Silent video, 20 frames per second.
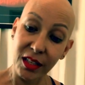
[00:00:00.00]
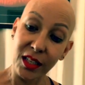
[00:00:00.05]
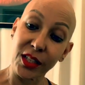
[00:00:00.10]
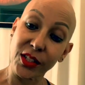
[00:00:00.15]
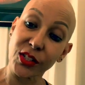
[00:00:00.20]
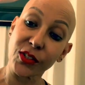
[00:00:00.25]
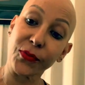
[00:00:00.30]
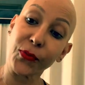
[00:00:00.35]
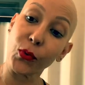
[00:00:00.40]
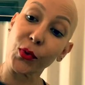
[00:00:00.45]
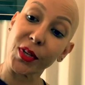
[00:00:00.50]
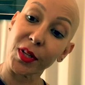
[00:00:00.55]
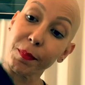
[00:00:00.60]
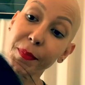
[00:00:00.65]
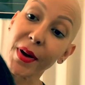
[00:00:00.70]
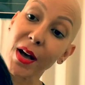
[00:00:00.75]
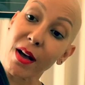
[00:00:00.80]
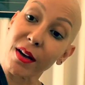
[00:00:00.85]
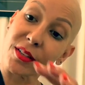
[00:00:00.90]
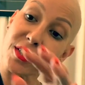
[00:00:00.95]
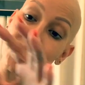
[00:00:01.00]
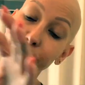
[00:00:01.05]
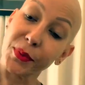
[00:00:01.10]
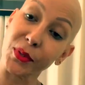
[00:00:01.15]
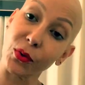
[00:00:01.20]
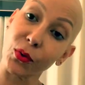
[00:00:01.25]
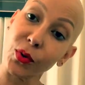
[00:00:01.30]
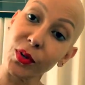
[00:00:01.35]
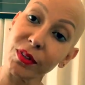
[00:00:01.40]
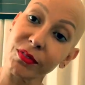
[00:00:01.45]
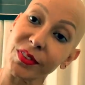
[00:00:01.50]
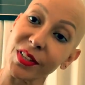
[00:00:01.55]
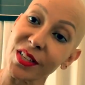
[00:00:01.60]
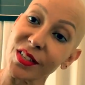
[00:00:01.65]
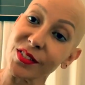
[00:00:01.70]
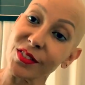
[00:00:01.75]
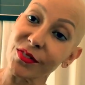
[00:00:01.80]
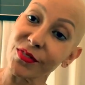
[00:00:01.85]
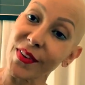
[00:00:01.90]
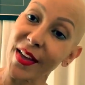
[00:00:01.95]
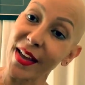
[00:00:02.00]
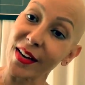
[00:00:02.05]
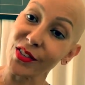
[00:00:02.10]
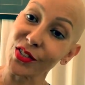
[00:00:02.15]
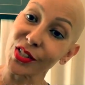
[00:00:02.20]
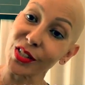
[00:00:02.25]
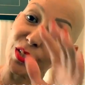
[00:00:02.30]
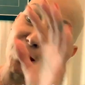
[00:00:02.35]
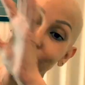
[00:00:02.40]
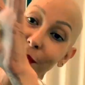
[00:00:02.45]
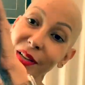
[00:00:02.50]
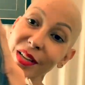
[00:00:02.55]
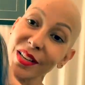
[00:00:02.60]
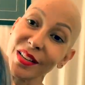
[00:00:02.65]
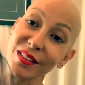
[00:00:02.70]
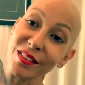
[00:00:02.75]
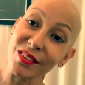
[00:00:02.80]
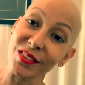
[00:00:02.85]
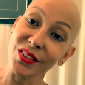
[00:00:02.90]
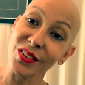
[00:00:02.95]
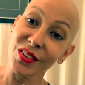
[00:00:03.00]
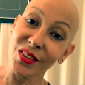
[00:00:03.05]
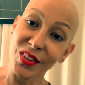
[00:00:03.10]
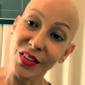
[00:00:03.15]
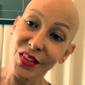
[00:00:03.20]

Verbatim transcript: It's 40 bucks, but all of these have actually been